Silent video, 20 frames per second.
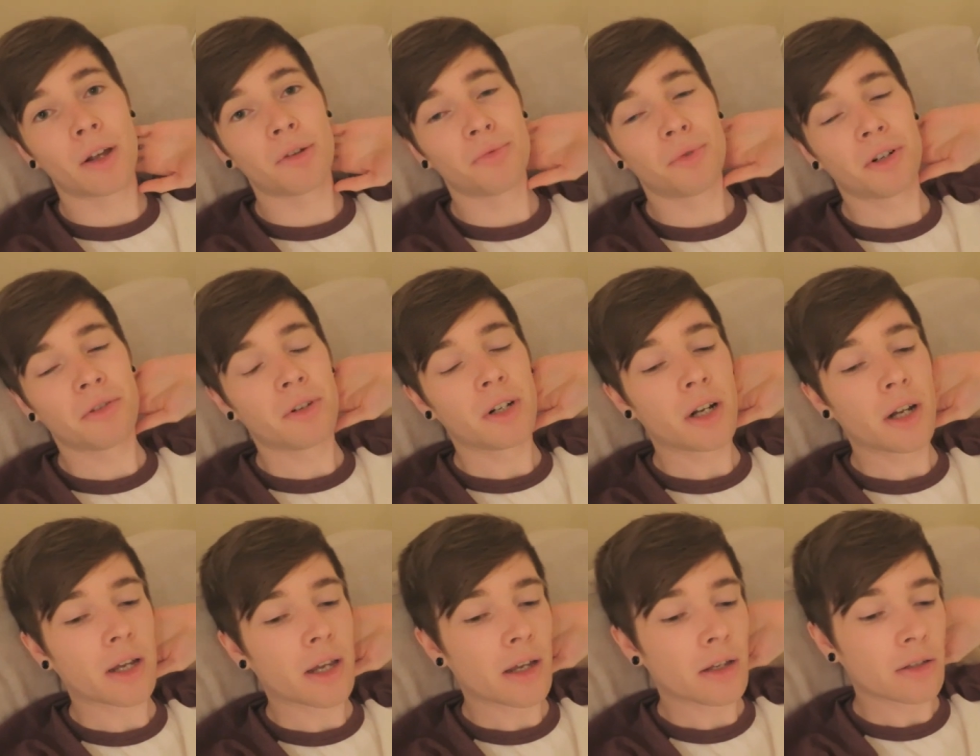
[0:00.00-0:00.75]
I really, really
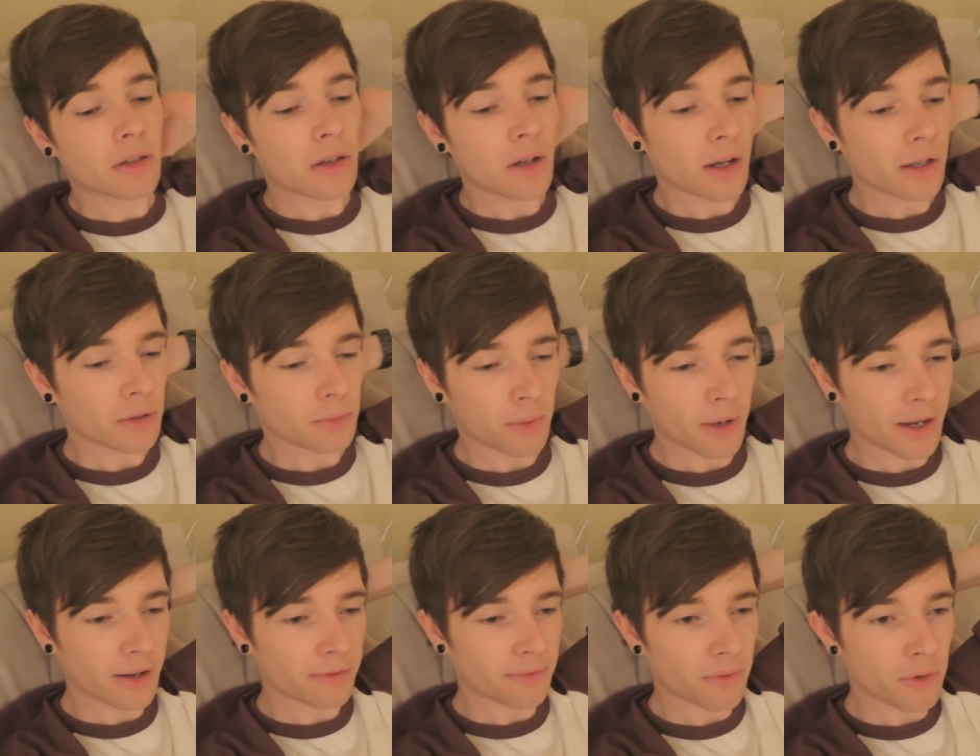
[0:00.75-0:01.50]
like it. It's a nice
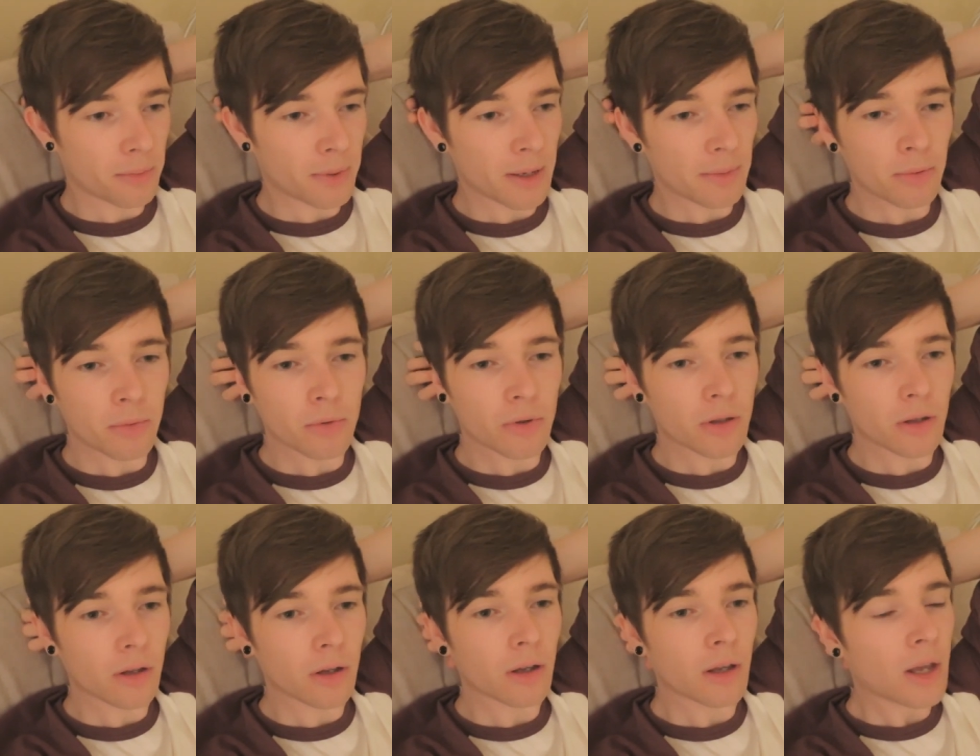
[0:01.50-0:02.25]
way for people
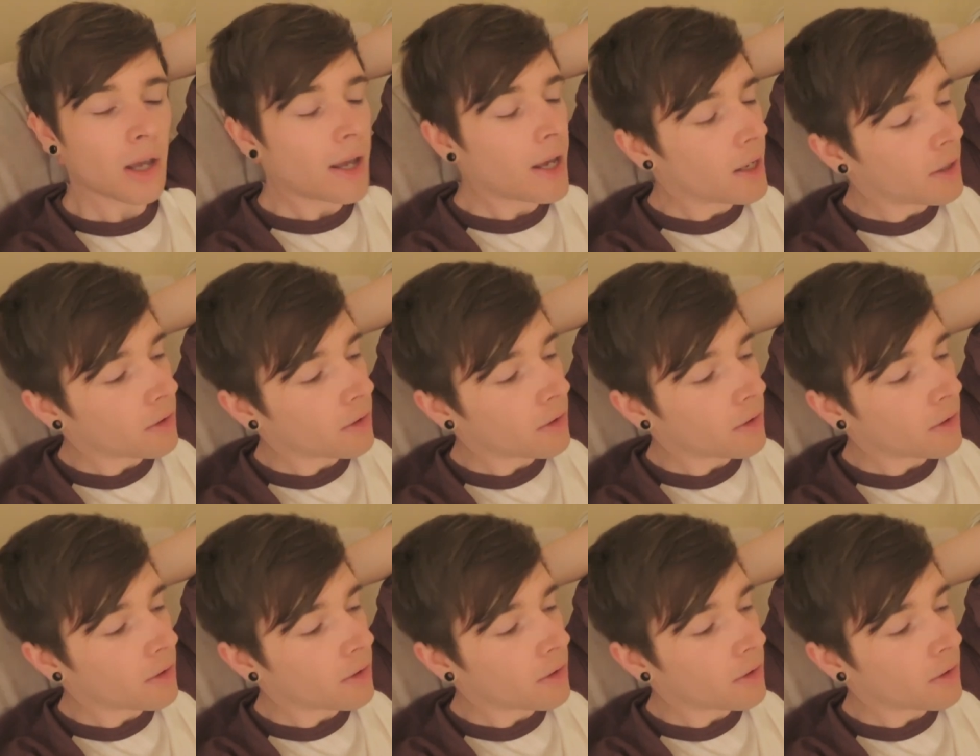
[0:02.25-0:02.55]
that